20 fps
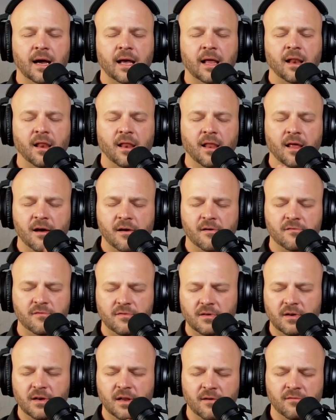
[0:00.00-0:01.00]
I
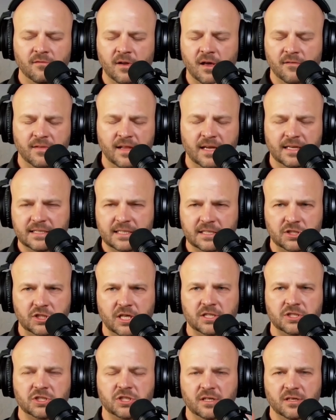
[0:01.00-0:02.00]
love that
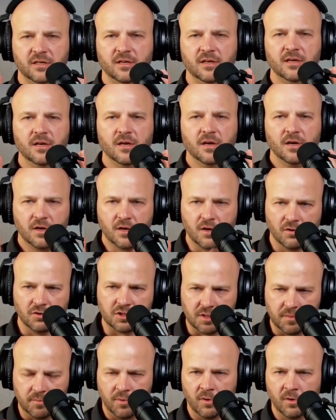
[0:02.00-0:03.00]
suggestion.
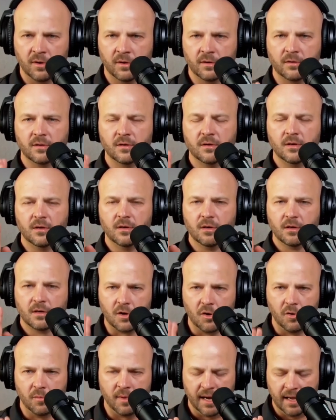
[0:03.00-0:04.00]
Go support,
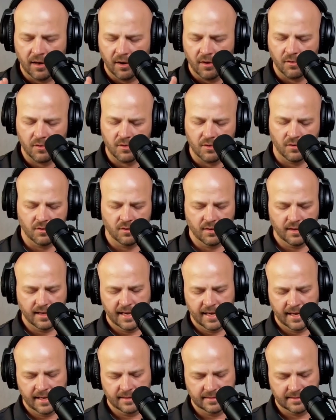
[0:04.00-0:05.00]
go buy
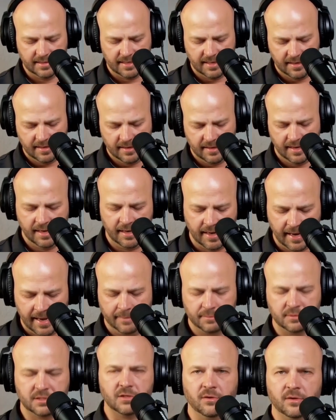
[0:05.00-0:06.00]
local, and
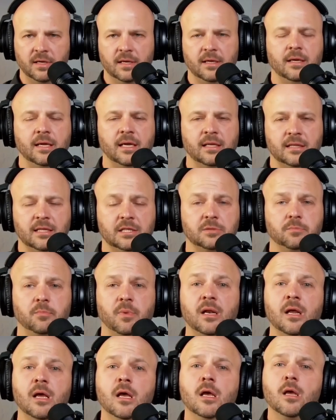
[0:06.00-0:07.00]
absolutely get
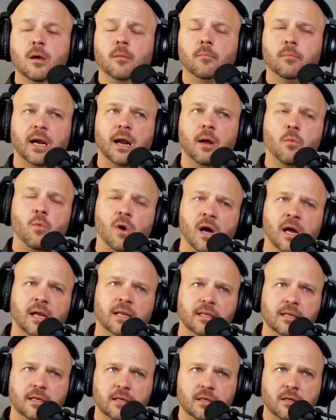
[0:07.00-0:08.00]
this. But I
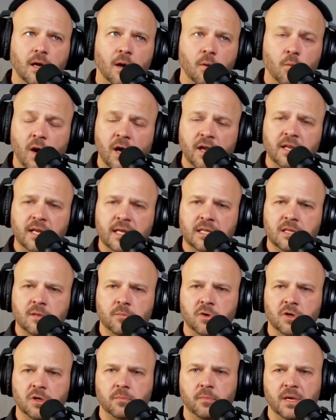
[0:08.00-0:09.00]
want you to
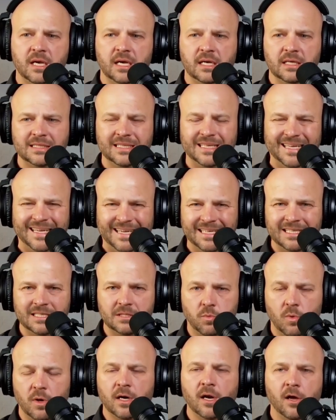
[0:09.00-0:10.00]
get the book because it
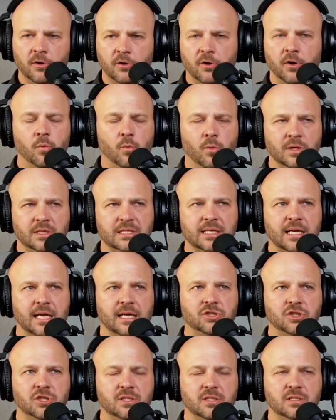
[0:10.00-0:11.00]
is 101
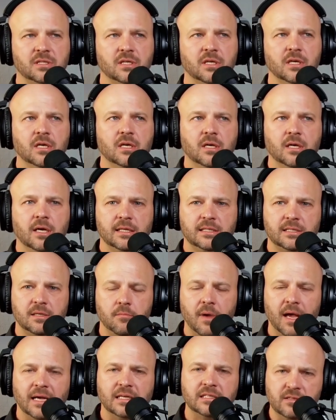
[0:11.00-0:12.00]
sketches.
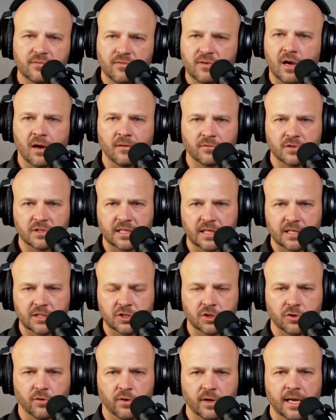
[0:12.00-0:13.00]
It's a massive
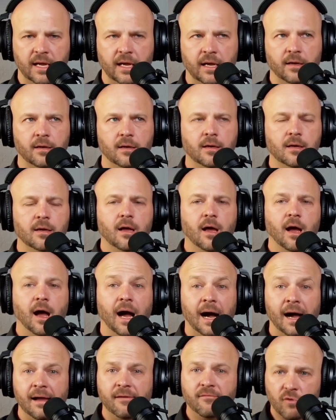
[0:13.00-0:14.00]
conversation grenade.
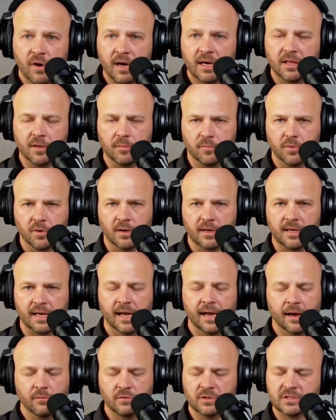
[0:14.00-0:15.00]
I've read the
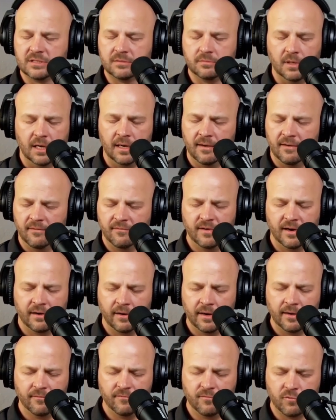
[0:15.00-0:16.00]
book. I was
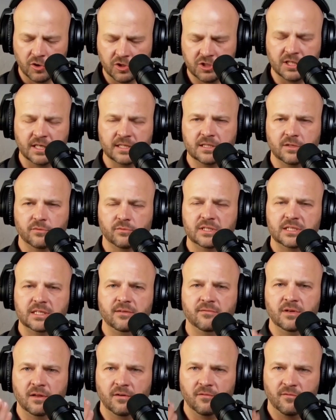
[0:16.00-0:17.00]
very fortunate to
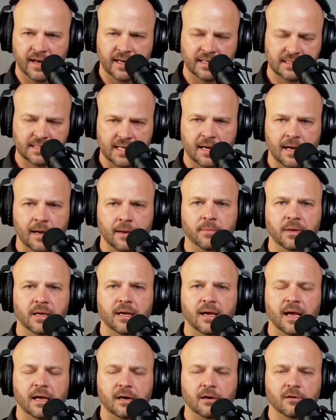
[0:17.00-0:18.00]
receive an advance
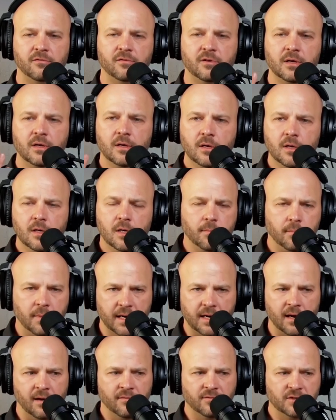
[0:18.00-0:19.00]
copy ahead of
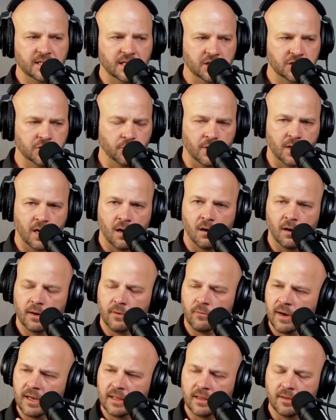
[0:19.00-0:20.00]
my conversation with
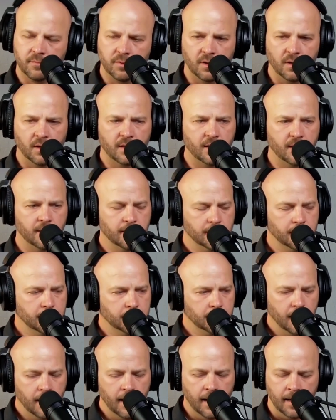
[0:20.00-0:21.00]
Carl. I read the book.
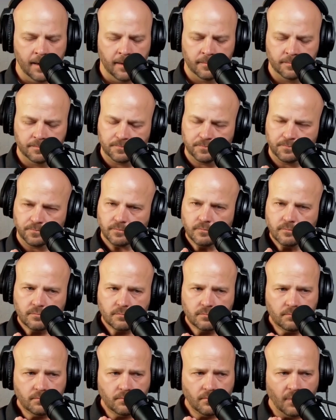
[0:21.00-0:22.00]

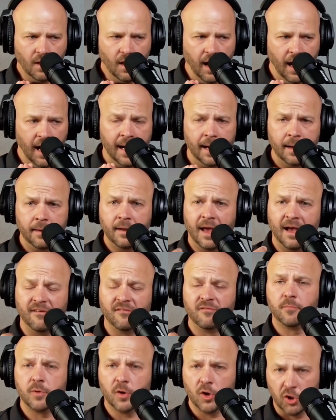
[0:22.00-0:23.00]
I
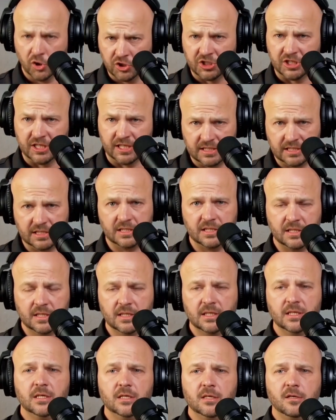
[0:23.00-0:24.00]
have
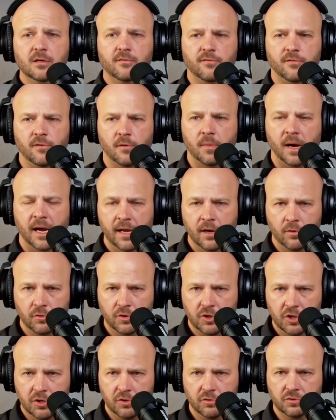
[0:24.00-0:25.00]
purchased for my
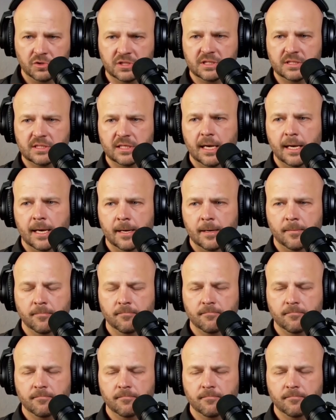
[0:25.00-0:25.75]
own use